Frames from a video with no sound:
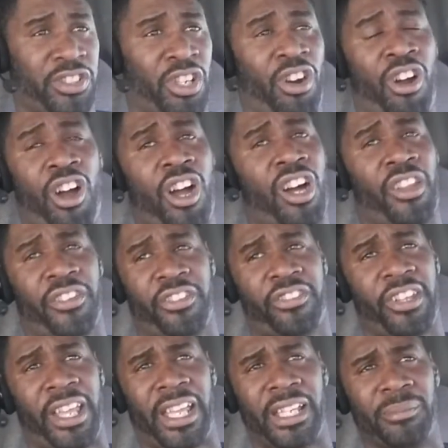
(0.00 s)
They're all the
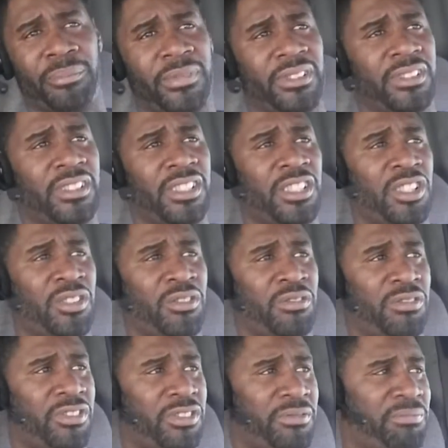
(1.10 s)
same,
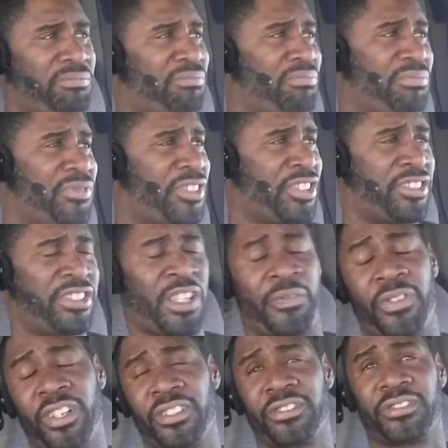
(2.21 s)
just
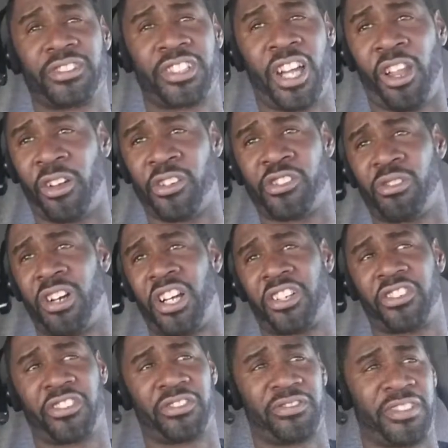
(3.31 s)
different colored
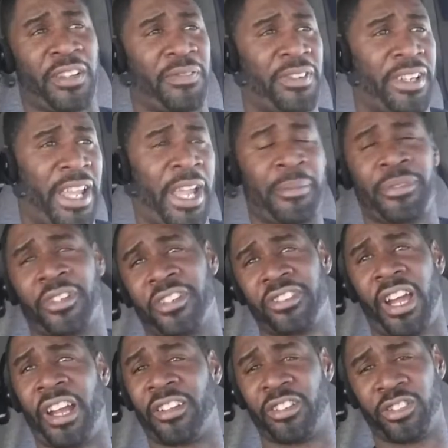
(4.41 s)
trucks, different names on the
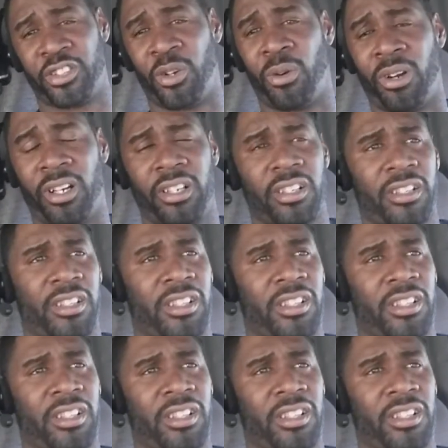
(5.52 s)
side of the door,